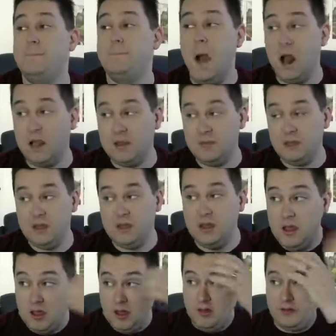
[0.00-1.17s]
bugging me.
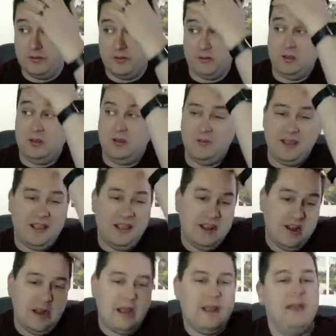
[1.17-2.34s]
Also, look at all my
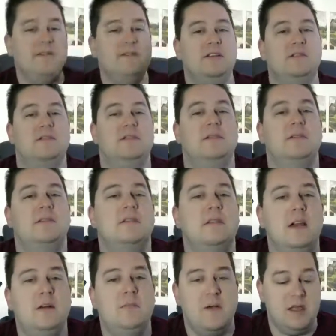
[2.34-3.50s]
hair. I haven't
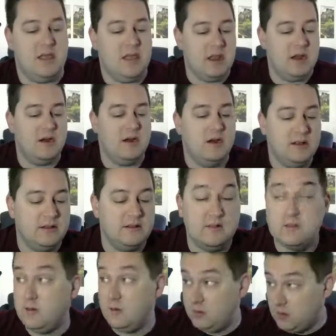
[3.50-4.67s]
cut my hair in
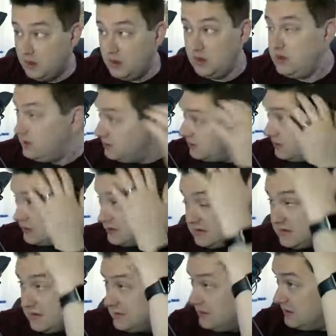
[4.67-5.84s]
so long. Look at
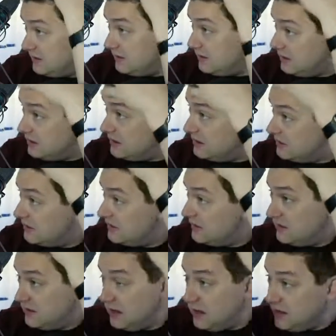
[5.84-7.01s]
this. Look at this.
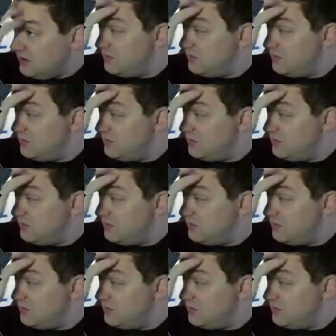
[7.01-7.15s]
Like, you